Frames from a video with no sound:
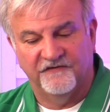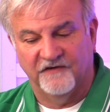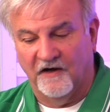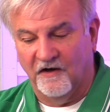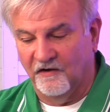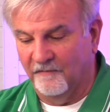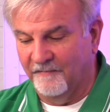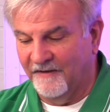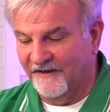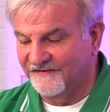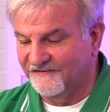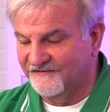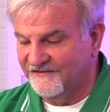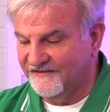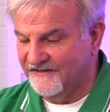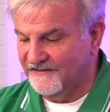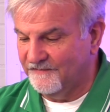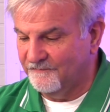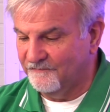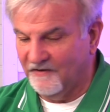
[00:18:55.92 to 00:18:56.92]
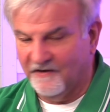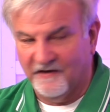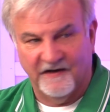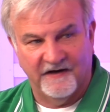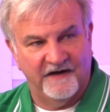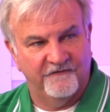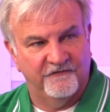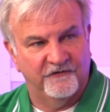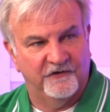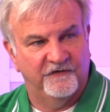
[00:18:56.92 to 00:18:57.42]
It's all about the team. You got
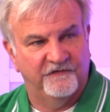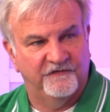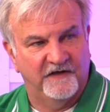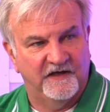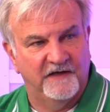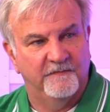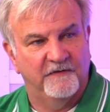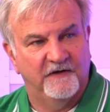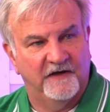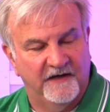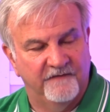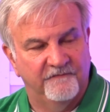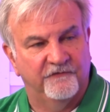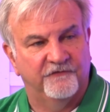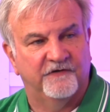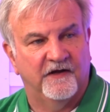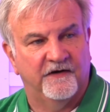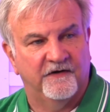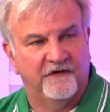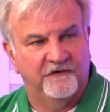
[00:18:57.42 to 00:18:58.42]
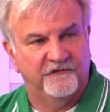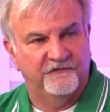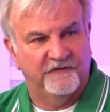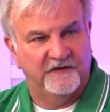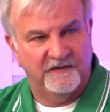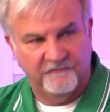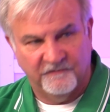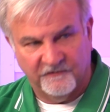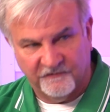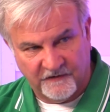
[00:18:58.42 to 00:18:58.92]
to have a good team, and Hapeville's got a good
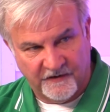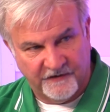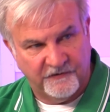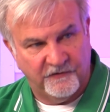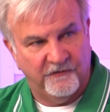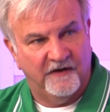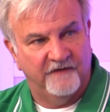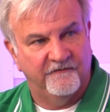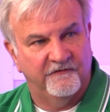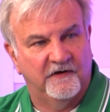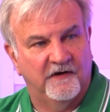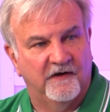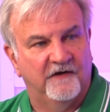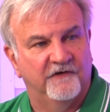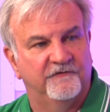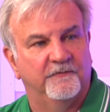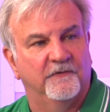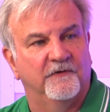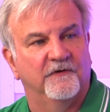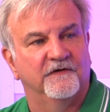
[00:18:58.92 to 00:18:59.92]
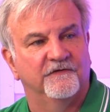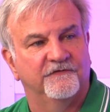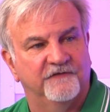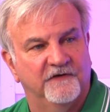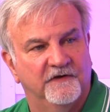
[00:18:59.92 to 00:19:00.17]
team, just like you have in College Park.